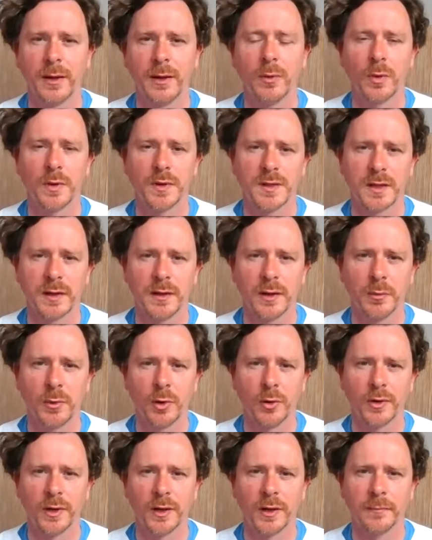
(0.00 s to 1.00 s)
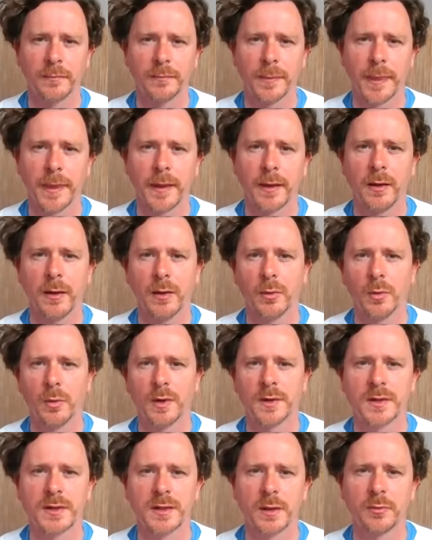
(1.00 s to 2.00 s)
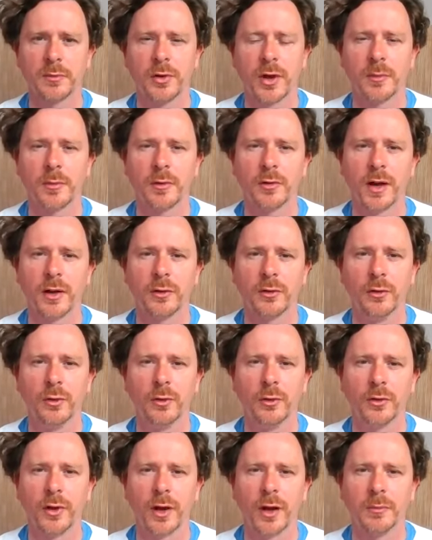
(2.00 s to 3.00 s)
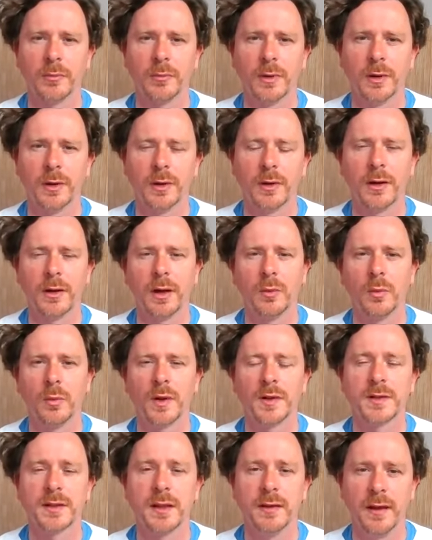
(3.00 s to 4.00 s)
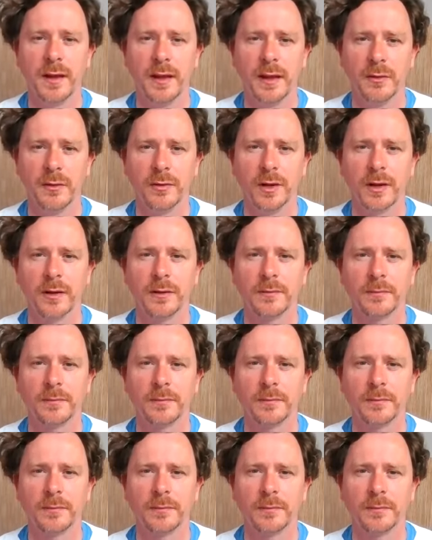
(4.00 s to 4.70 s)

once in the morning, once sometime around noontime, and once in the evening.